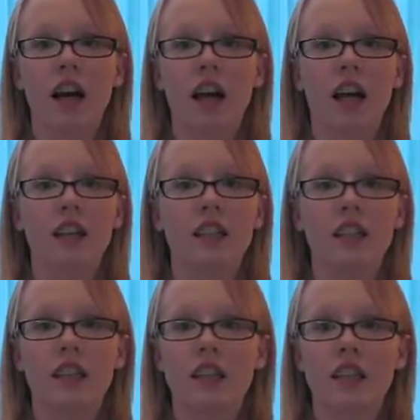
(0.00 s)
And
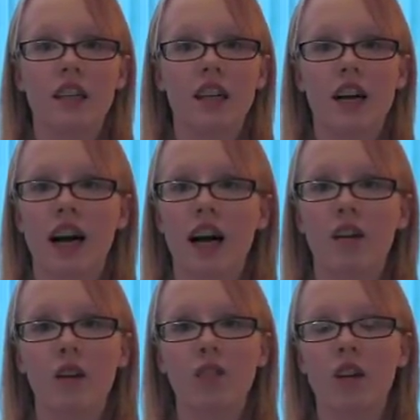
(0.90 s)
I
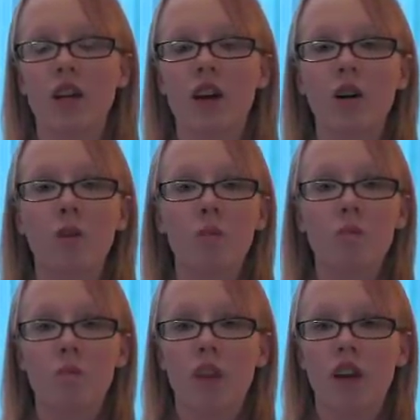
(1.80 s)
don't even know
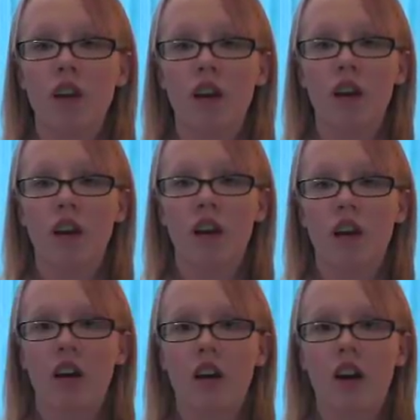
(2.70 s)

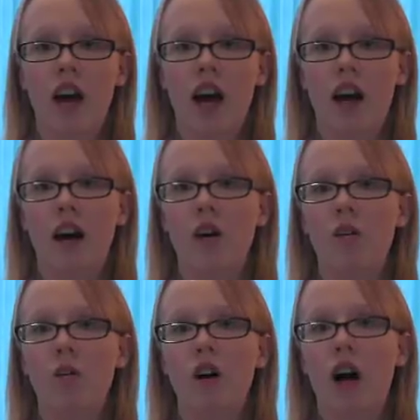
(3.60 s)

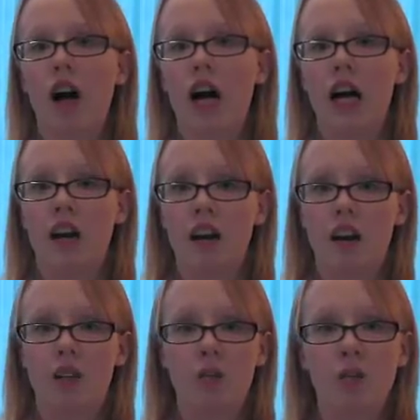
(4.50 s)
how I
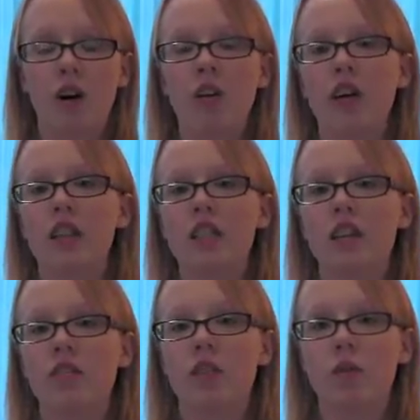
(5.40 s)
got through all this
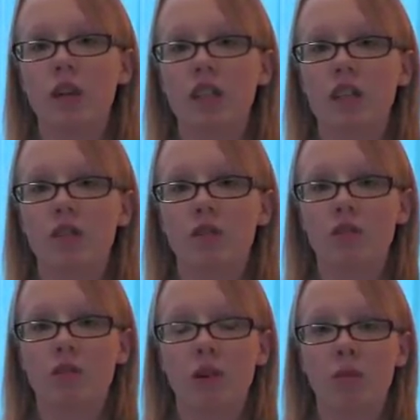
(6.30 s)
if it wasn't
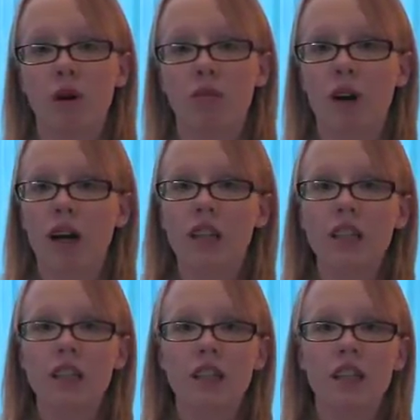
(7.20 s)
for my
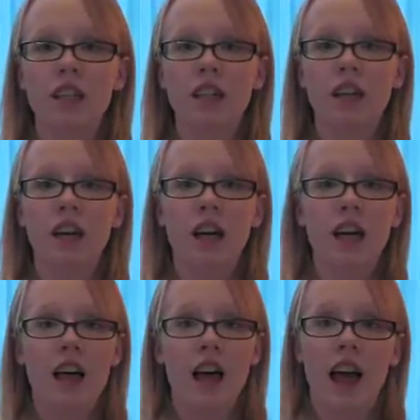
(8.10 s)
friend.
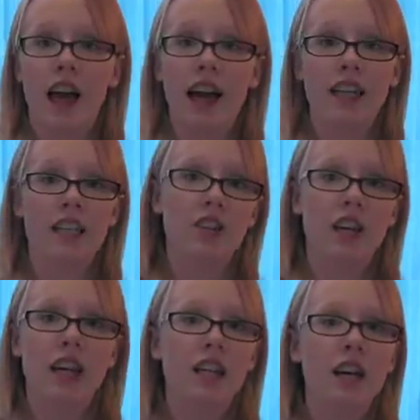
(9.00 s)
And I still
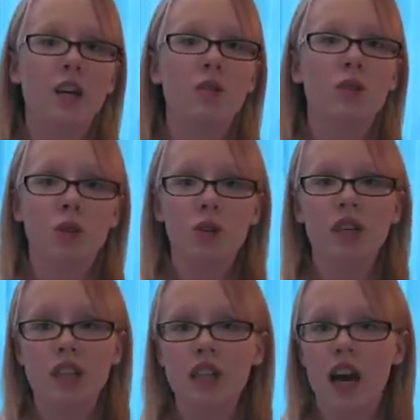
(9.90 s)
can't tell you to
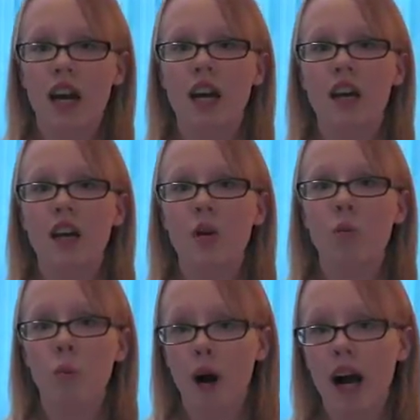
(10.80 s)
this day
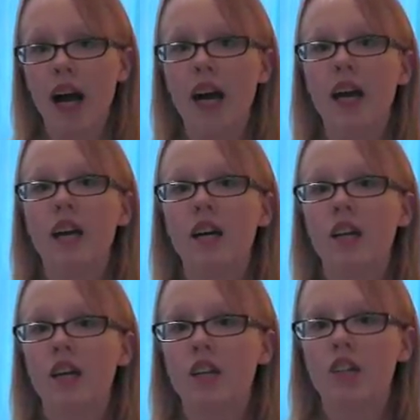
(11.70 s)
why
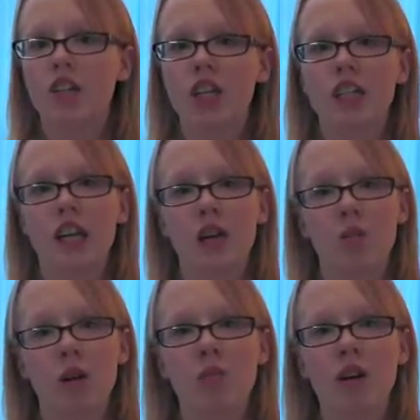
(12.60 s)
she stayed
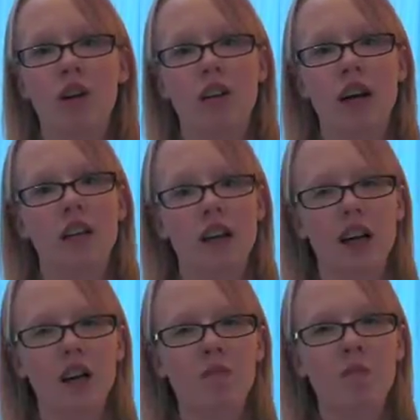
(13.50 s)
with me all that
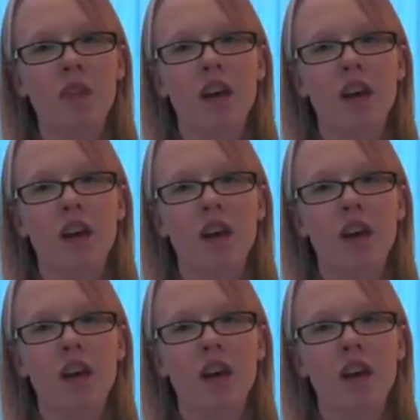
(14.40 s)
time